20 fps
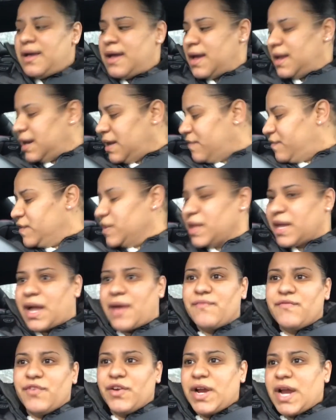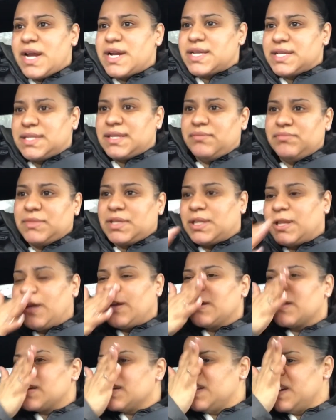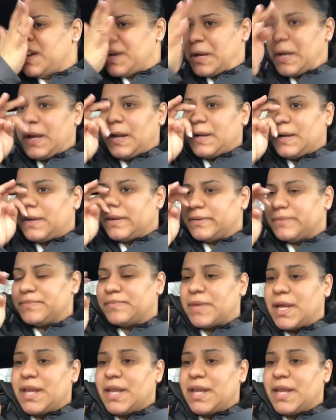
And I feel like I'm forgetting something. Like, I don't know.